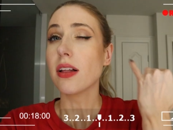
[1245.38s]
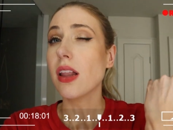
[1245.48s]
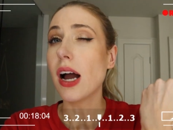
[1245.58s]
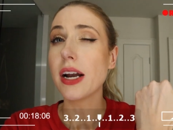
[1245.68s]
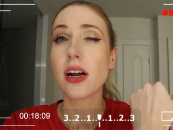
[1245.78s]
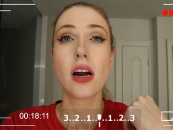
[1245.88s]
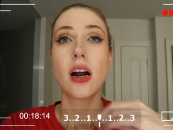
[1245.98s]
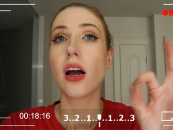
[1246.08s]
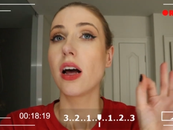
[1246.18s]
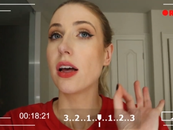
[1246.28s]
The
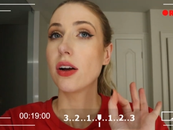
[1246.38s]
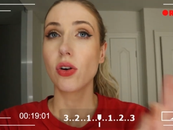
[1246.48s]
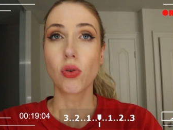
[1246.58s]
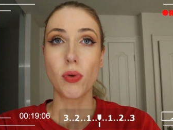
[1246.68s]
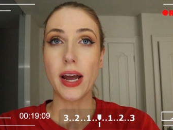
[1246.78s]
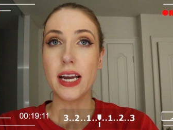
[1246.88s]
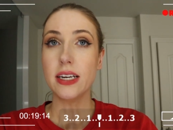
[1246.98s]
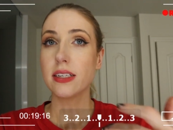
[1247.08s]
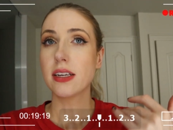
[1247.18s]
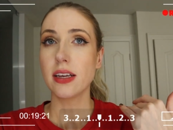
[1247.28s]
liner,
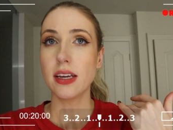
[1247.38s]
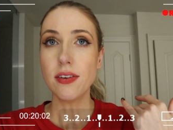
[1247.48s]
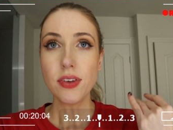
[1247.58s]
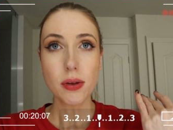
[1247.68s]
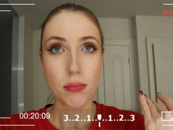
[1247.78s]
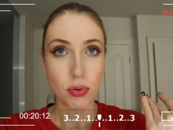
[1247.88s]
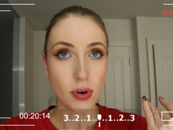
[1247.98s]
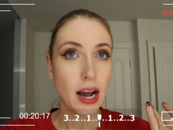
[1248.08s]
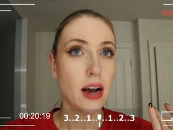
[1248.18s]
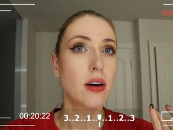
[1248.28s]
great. Even the
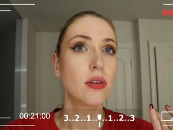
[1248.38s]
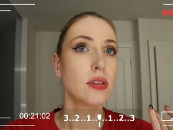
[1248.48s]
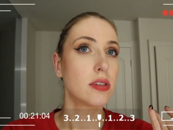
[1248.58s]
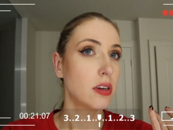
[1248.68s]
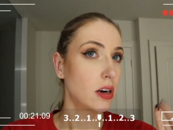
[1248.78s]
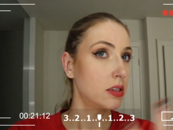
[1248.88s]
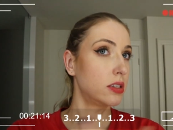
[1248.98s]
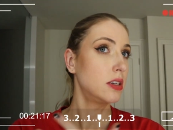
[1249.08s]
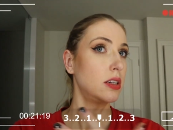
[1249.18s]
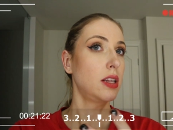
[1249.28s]
brows are
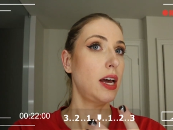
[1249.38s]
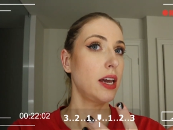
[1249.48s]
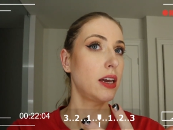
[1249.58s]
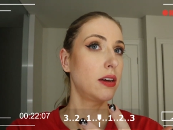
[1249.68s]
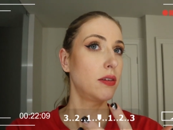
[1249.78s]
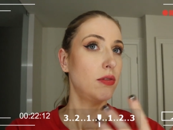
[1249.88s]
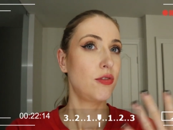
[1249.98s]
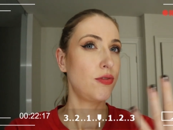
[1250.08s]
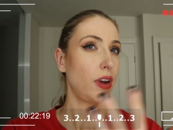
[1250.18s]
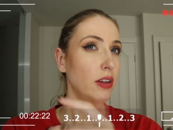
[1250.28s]
still like
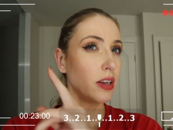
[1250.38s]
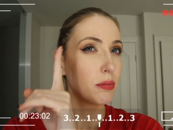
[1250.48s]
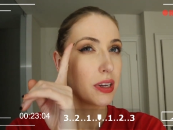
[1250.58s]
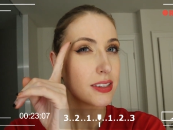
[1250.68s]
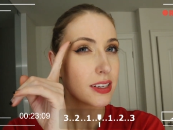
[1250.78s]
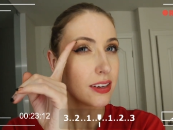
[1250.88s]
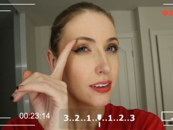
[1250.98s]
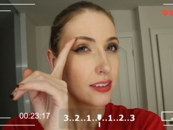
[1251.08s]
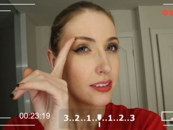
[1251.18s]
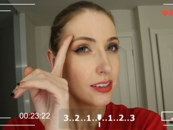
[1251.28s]
fairly in place. Like
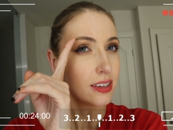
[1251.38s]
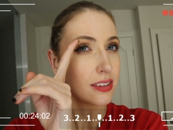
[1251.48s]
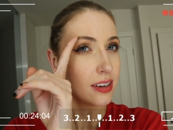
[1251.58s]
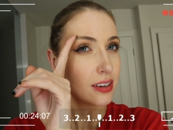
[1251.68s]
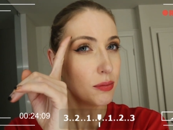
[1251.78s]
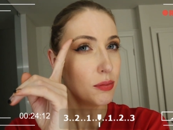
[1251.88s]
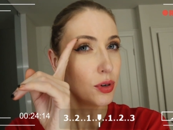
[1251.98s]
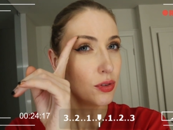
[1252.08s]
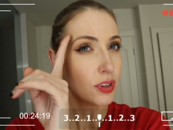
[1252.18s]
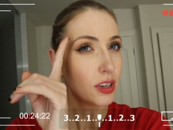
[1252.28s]
you can see it's starting to
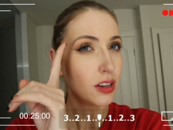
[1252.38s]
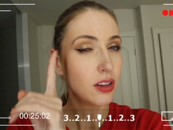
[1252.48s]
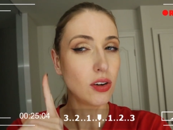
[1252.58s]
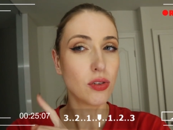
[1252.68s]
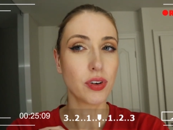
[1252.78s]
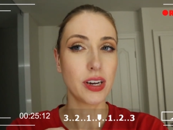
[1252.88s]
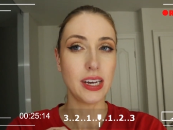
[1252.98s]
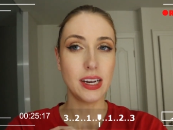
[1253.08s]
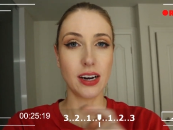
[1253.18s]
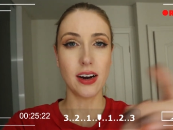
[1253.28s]
move a little over
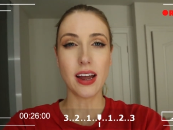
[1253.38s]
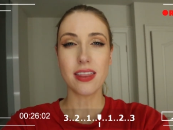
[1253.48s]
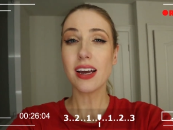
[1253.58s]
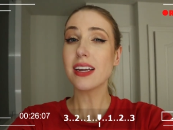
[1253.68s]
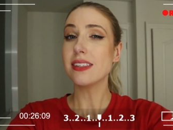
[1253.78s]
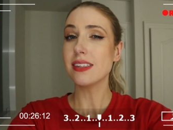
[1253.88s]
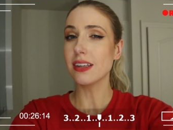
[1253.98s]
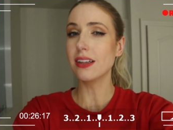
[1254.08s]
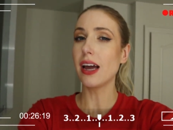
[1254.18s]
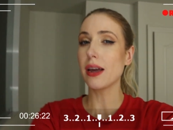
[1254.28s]
here. I think I
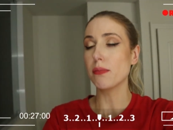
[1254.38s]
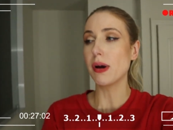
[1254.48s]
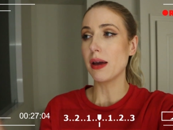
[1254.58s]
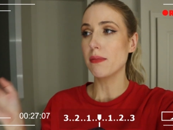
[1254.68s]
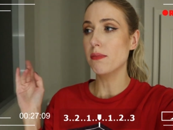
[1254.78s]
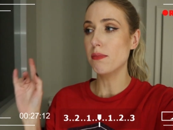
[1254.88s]
still like my